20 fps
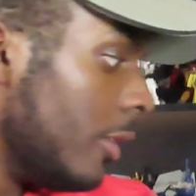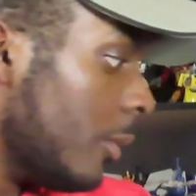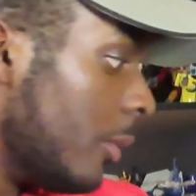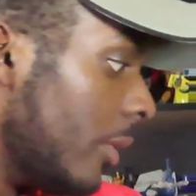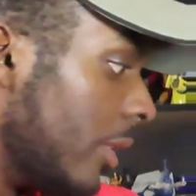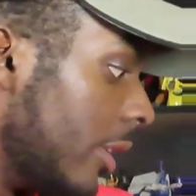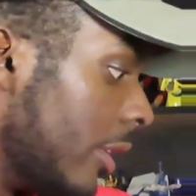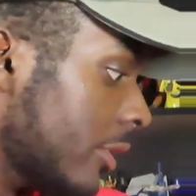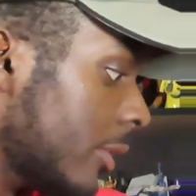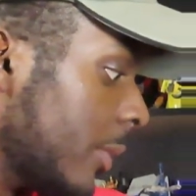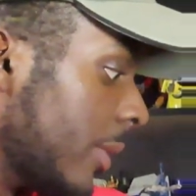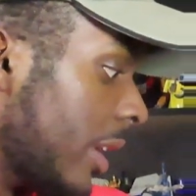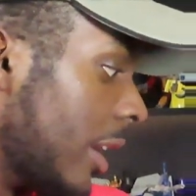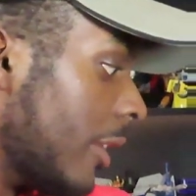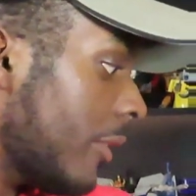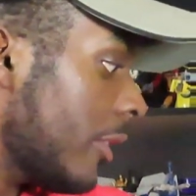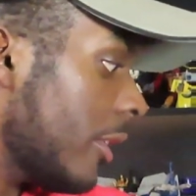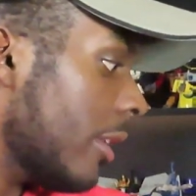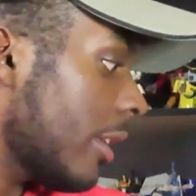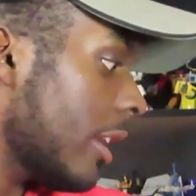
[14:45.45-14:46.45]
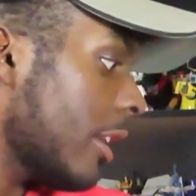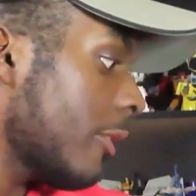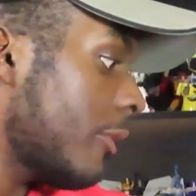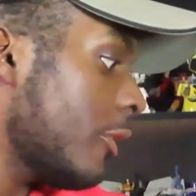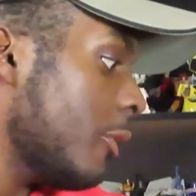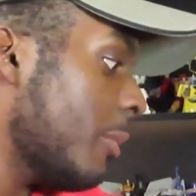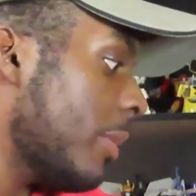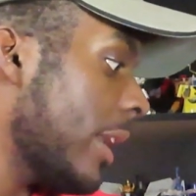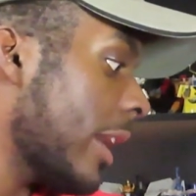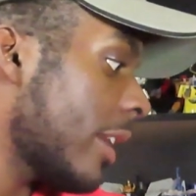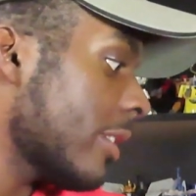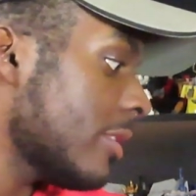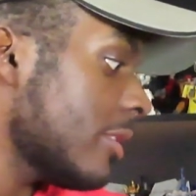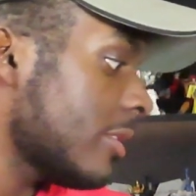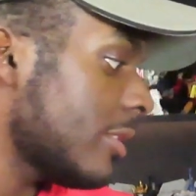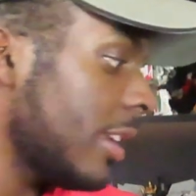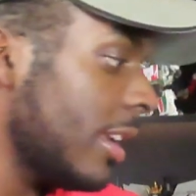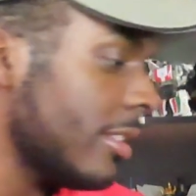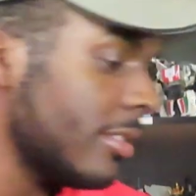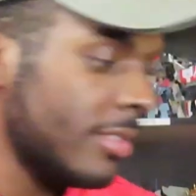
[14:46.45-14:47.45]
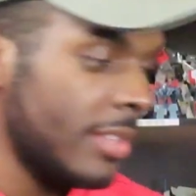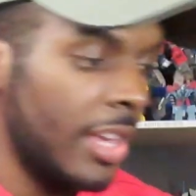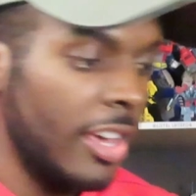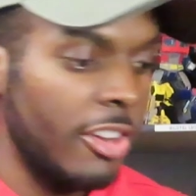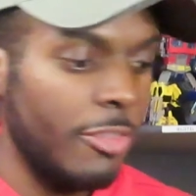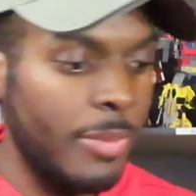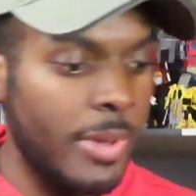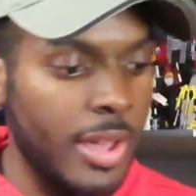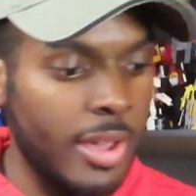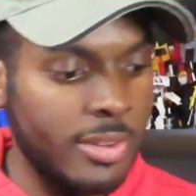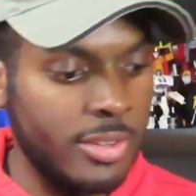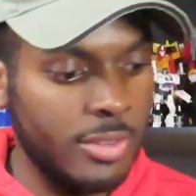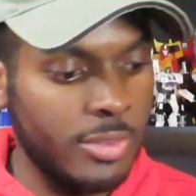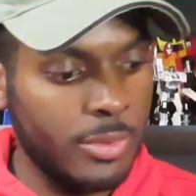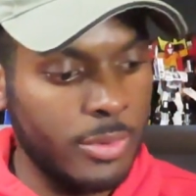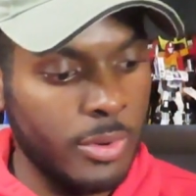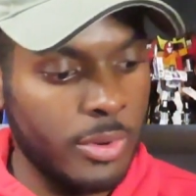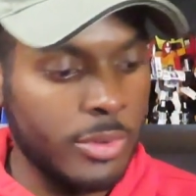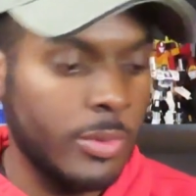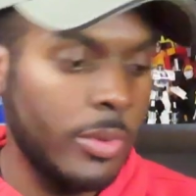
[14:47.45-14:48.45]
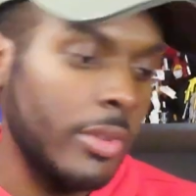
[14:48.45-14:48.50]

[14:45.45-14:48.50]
What else do we have here? Got a few packages inside of packages, of course.